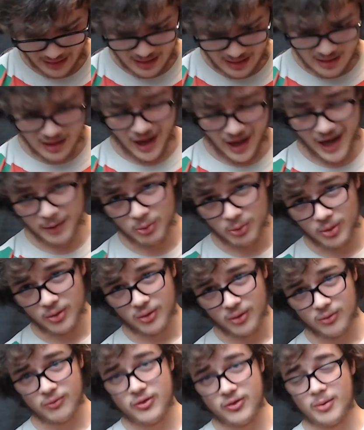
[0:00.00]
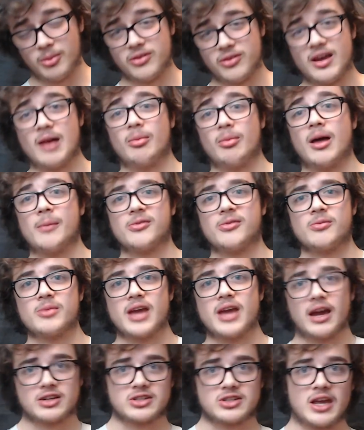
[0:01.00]
I will film a time lapse of me
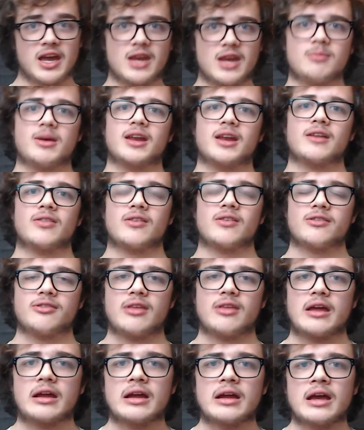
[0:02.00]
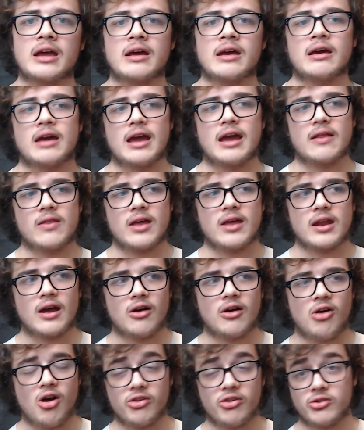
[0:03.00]
actually animating this thing, and then I'll
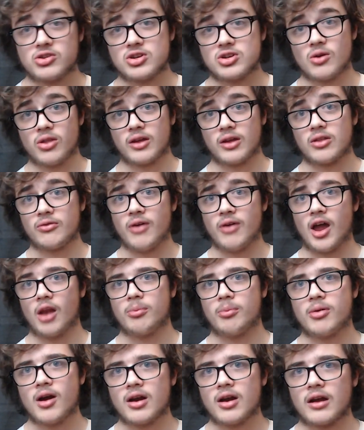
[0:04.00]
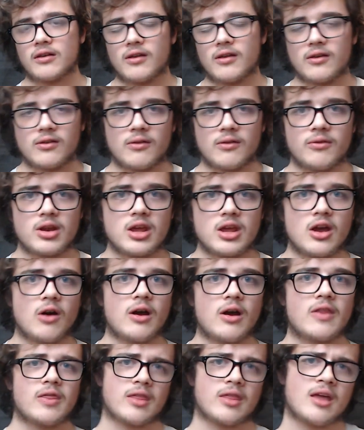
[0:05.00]
also show like the final product as a video.
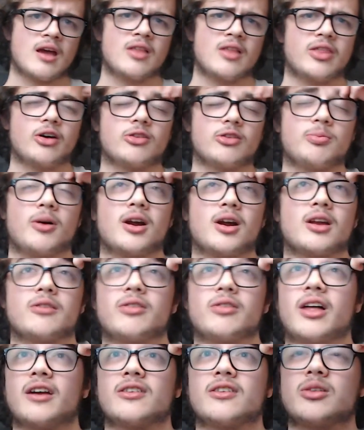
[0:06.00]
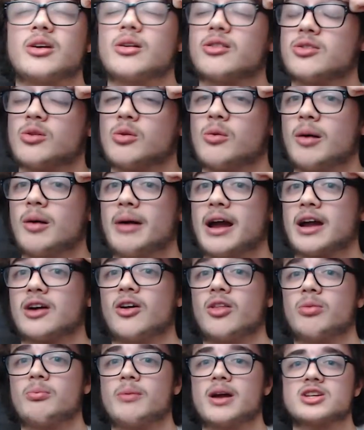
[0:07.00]
And that was part of like something I was doing a while back
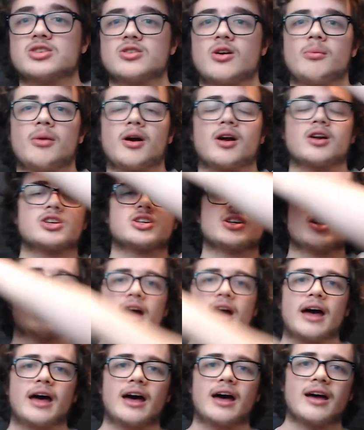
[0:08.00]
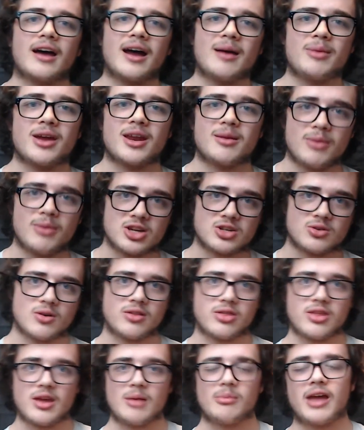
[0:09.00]
called Metro March. I made a
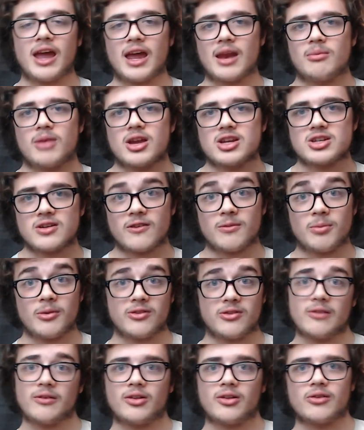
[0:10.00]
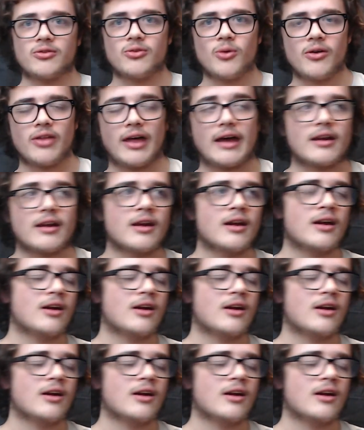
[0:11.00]
Metroid themed animation specifically for that.